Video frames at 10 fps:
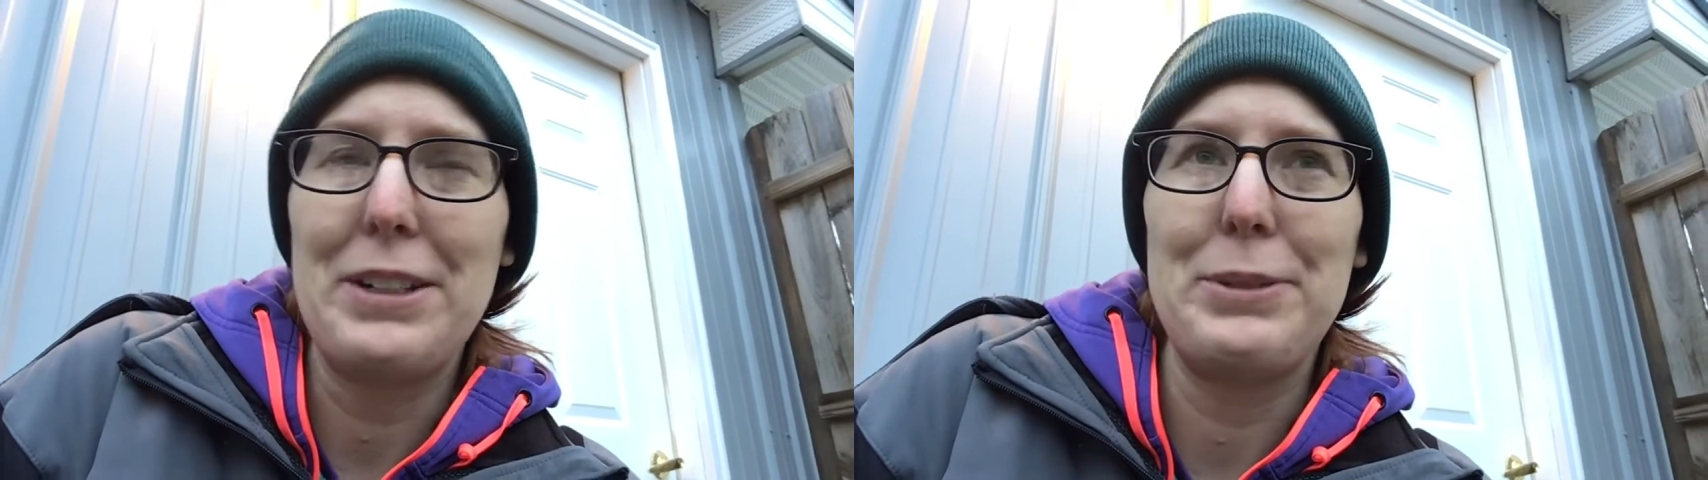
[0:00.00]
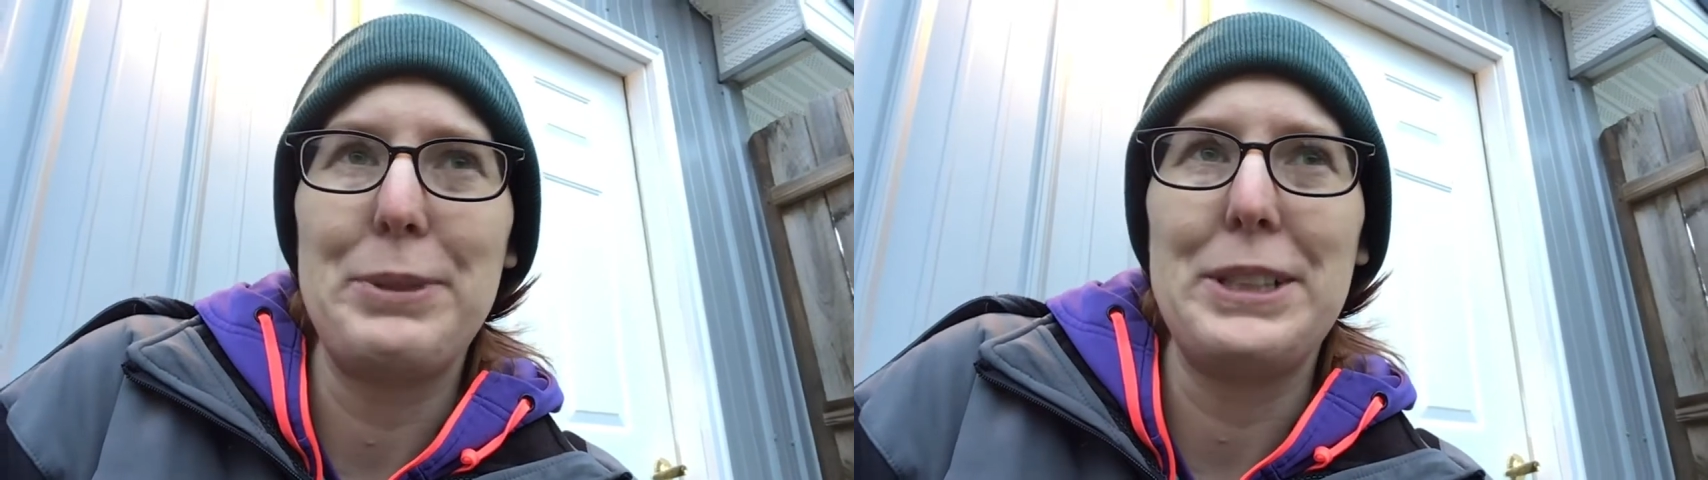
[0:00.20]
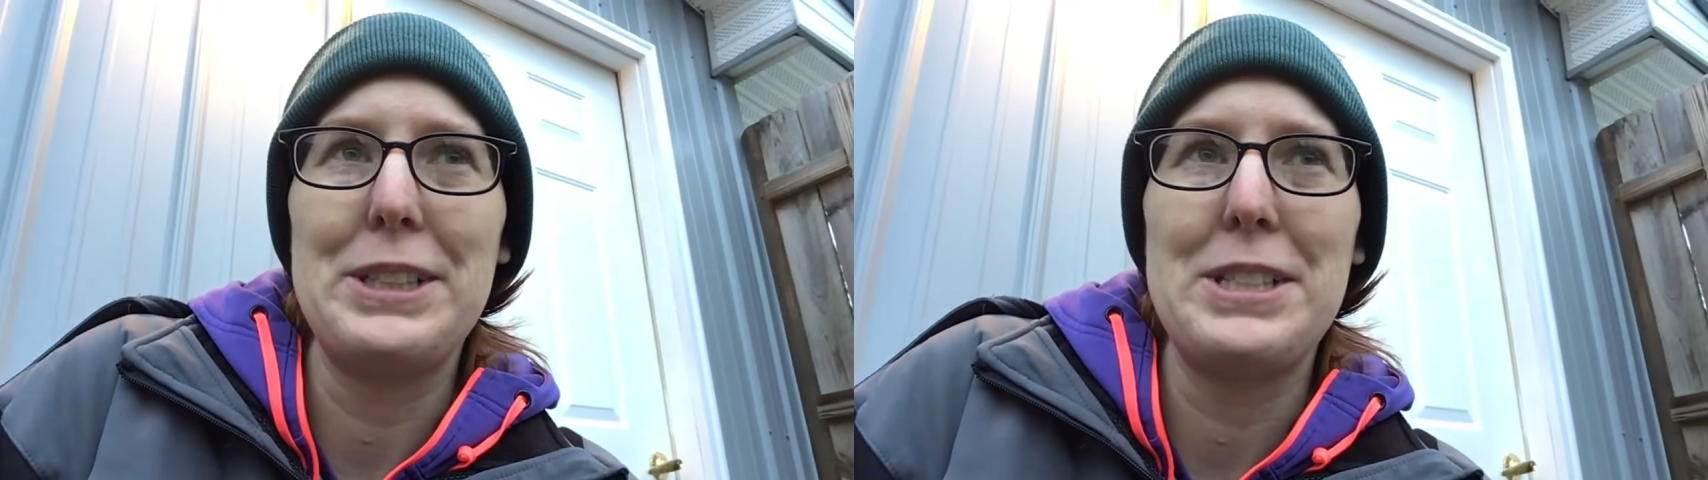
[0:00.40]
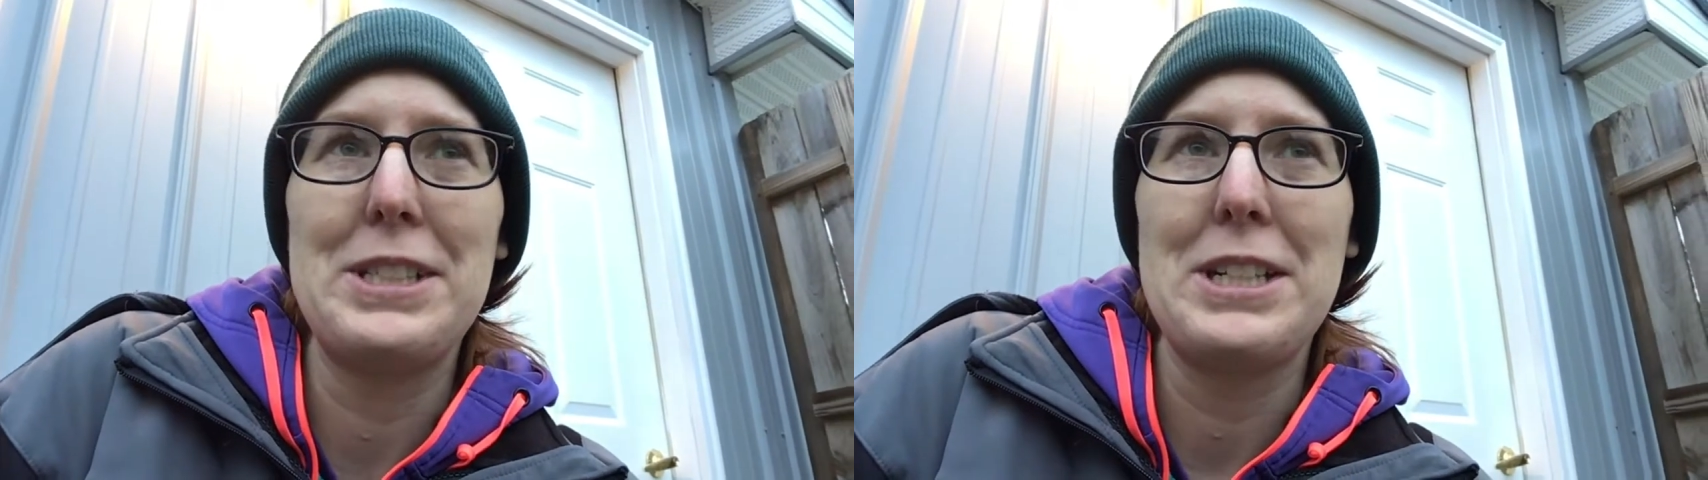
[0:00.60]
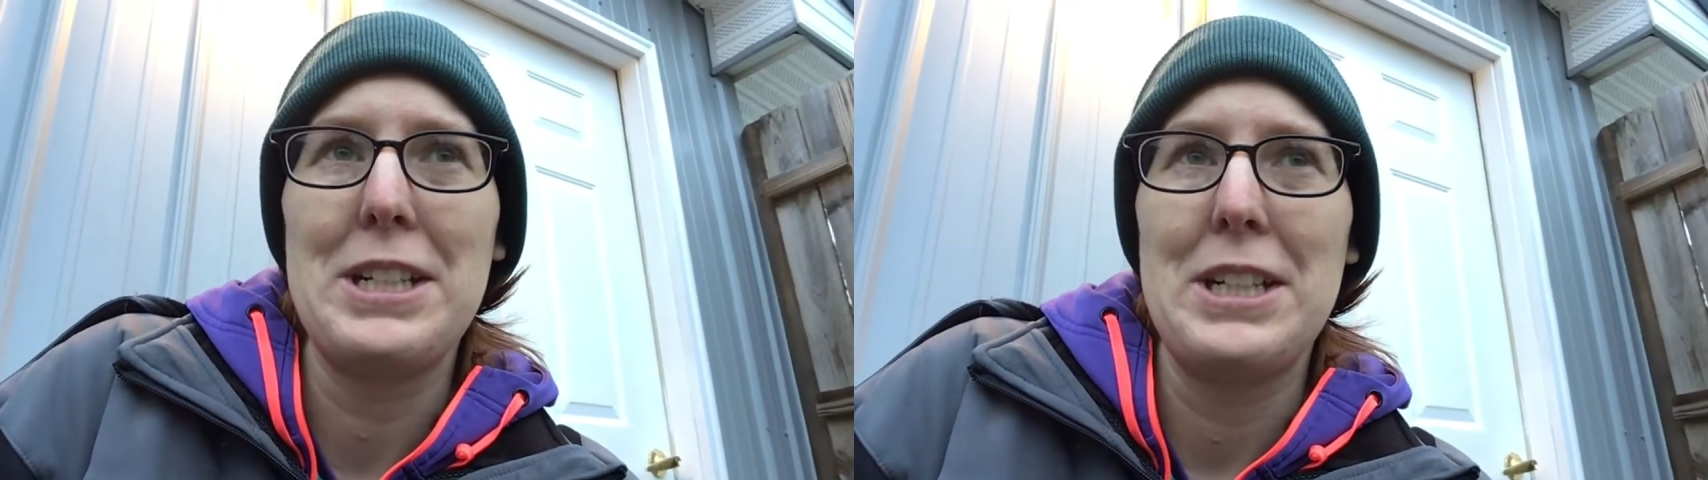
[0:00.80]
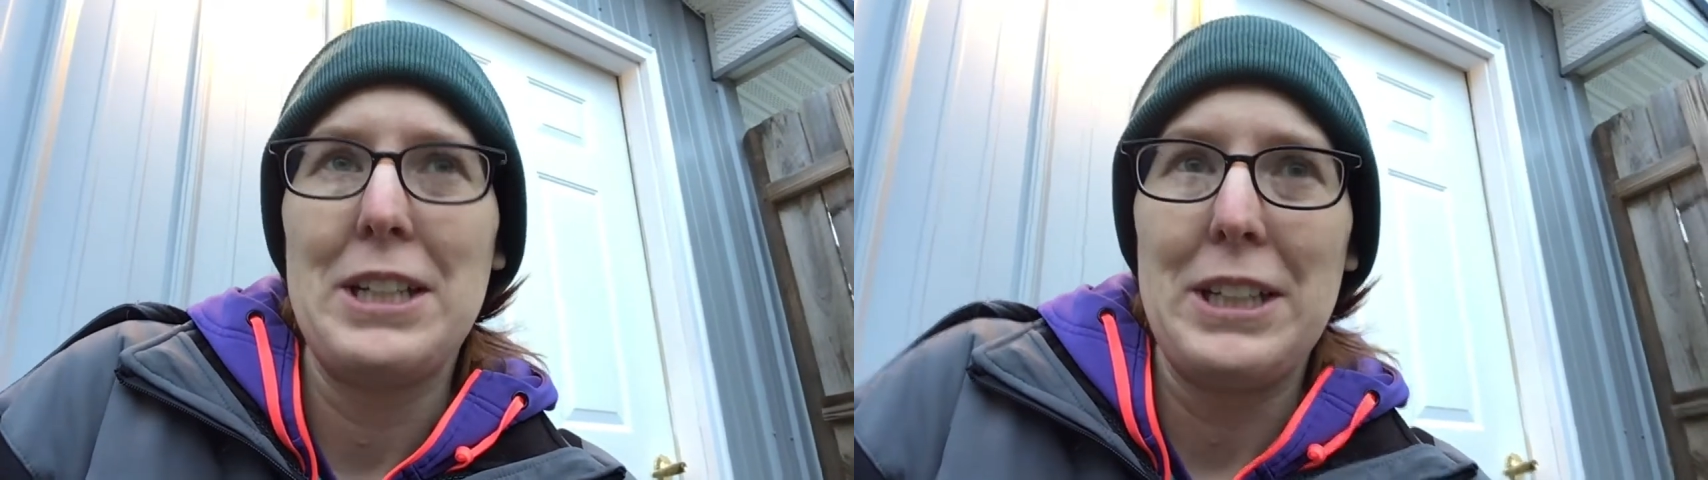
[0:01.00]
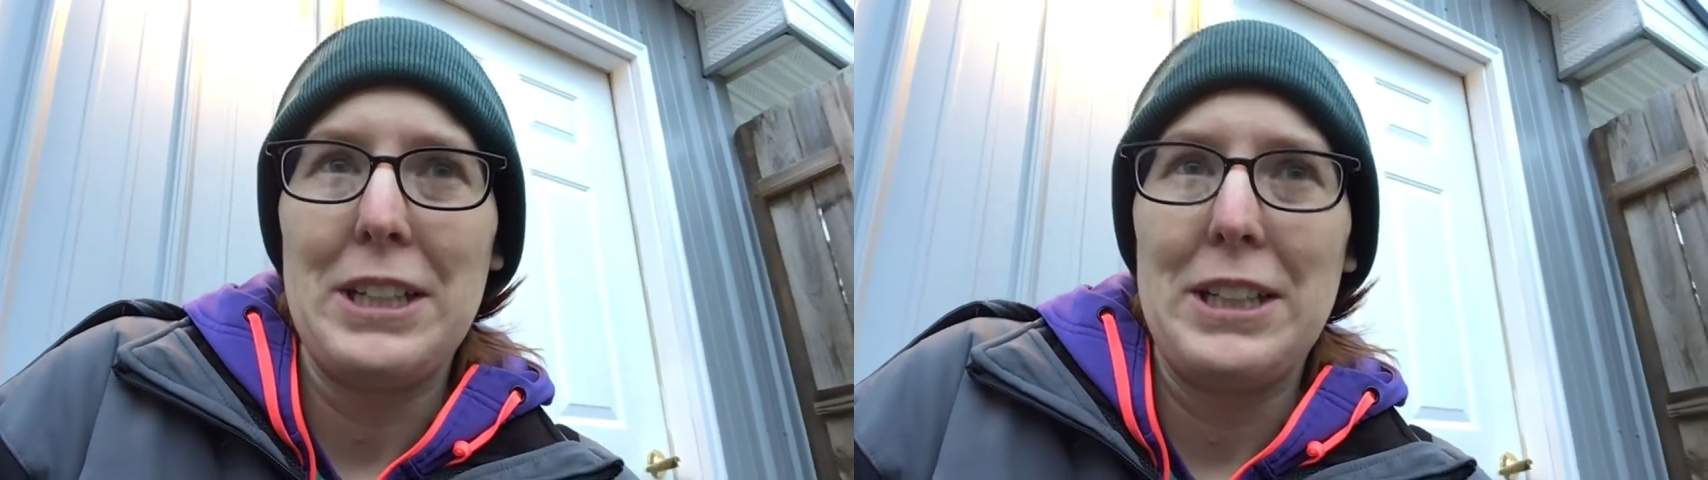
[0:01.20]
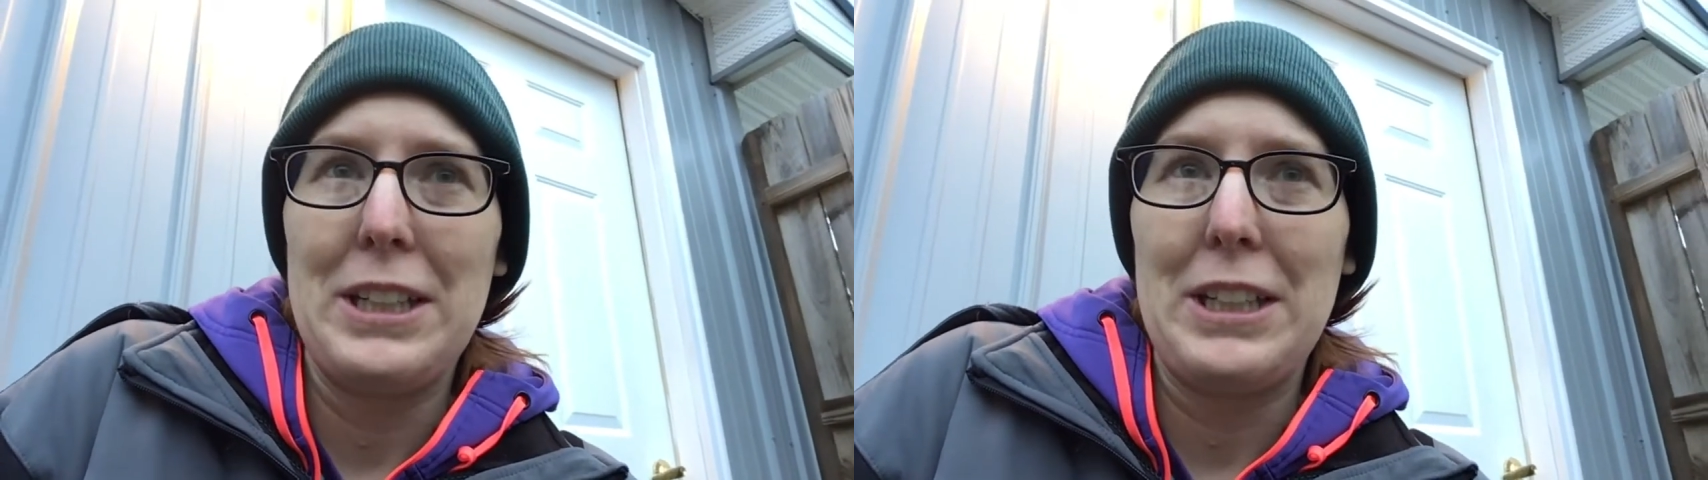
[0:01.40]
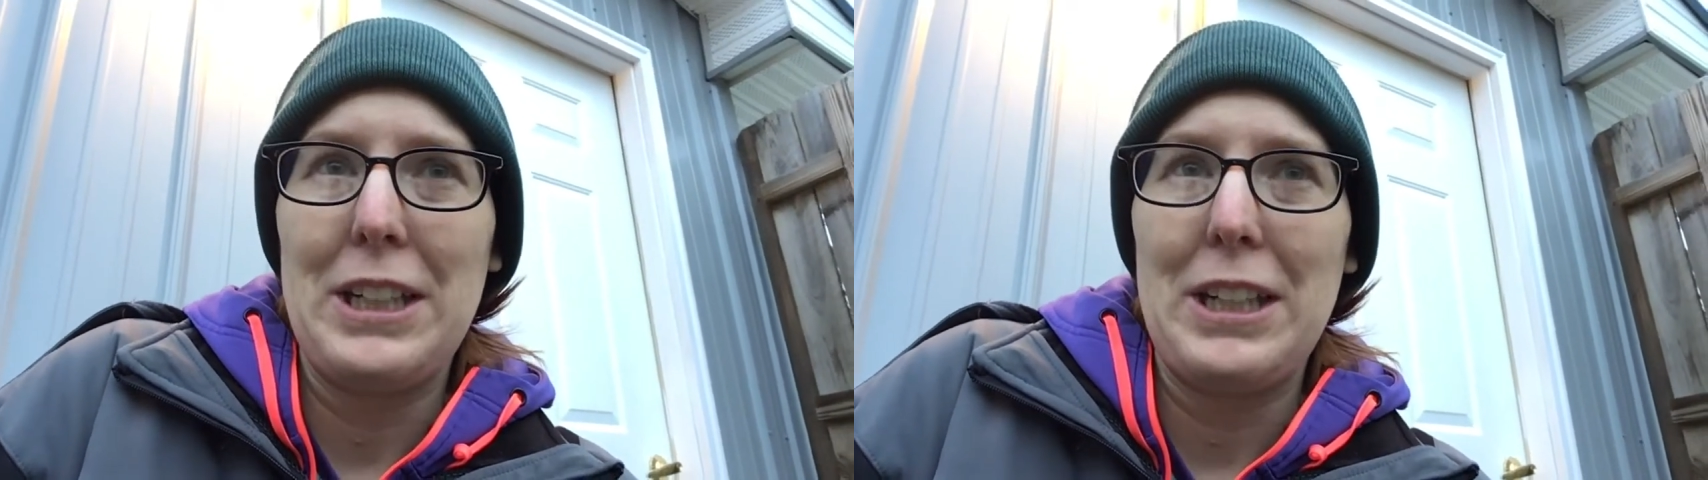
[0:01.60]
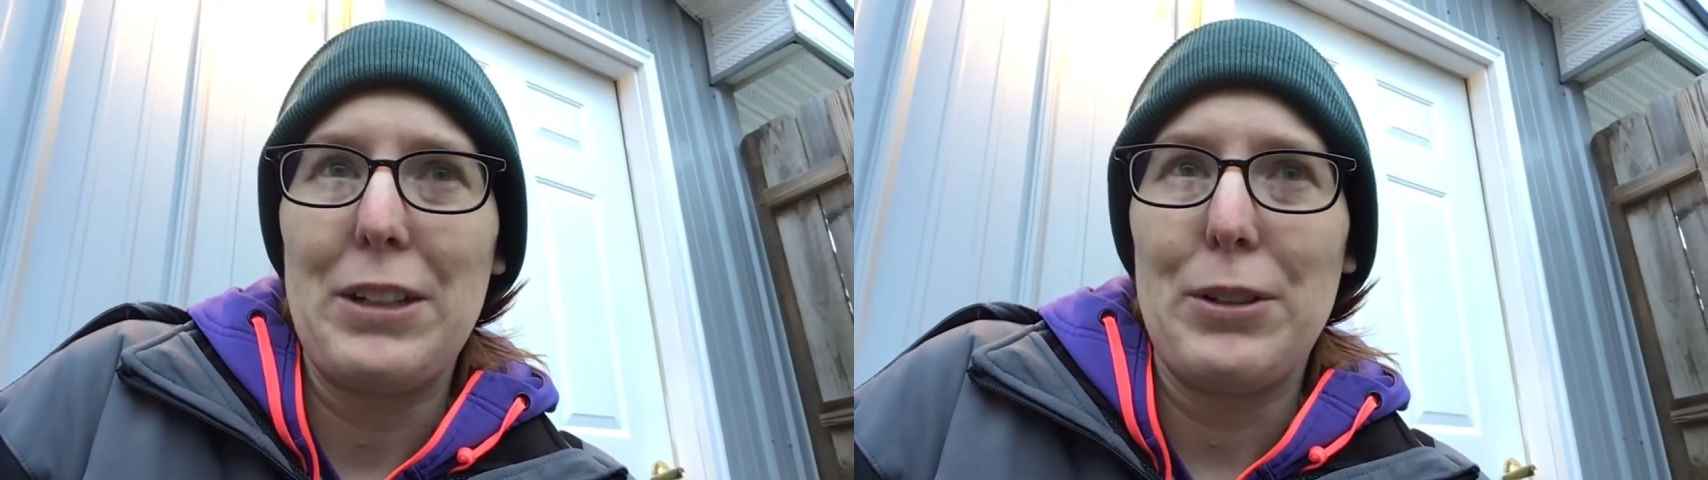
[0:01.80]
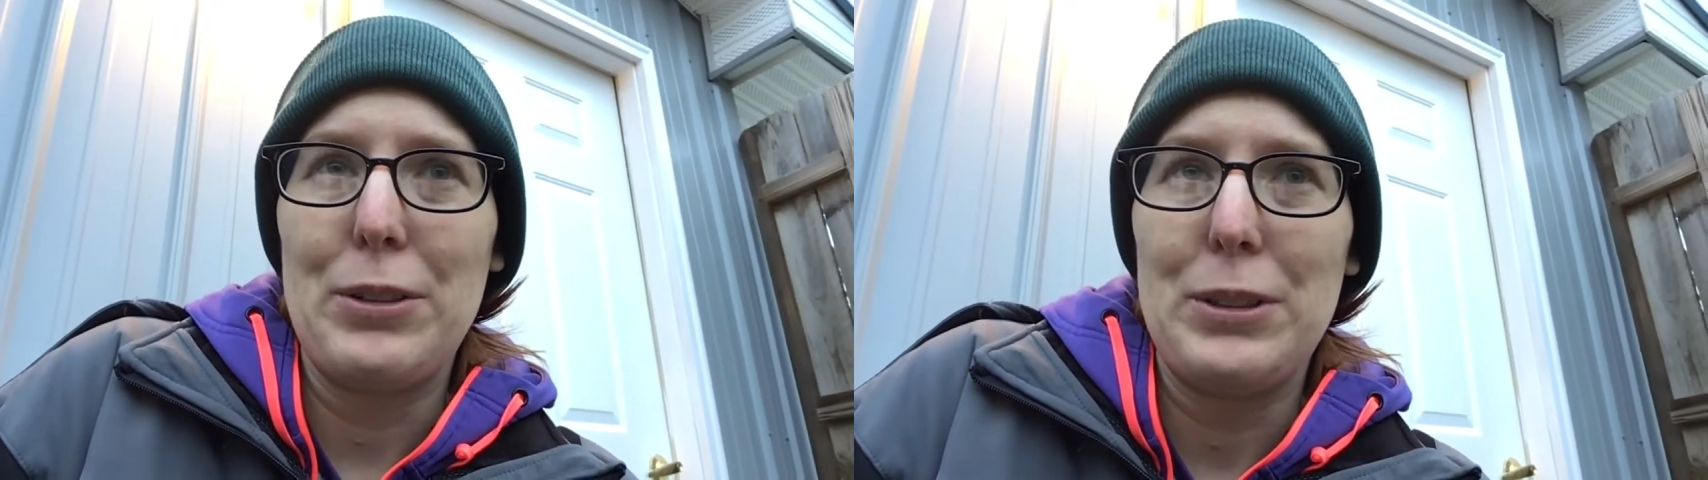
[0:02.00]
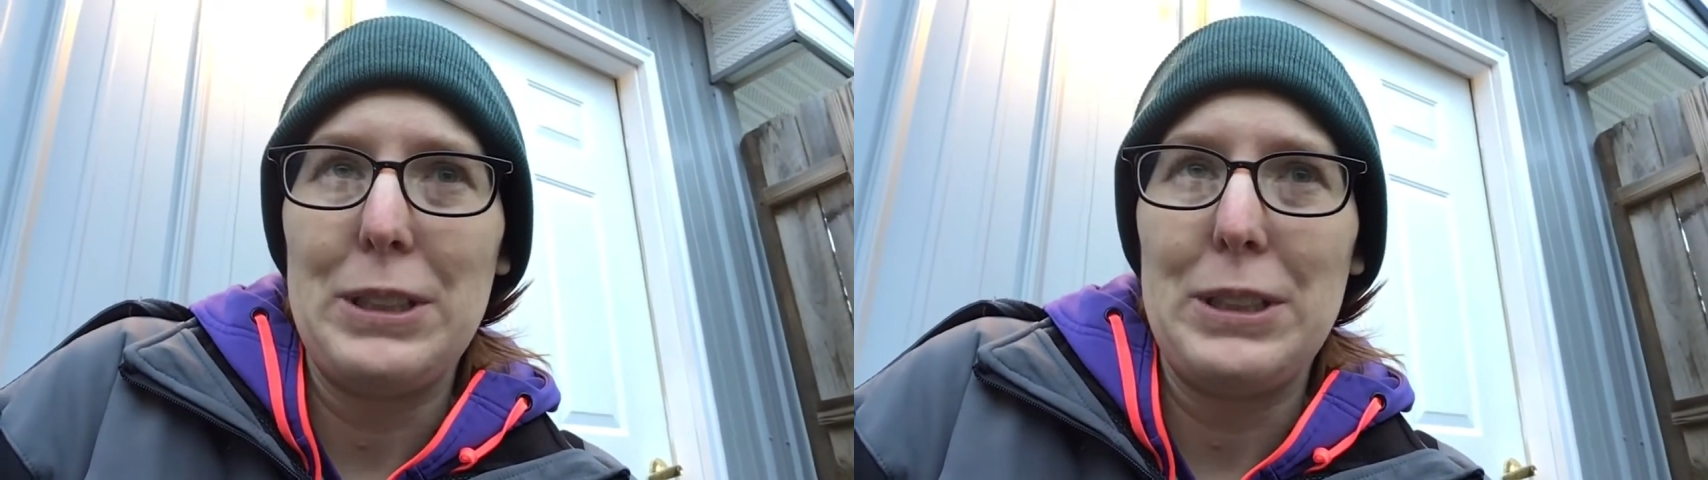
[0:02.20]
because, you know,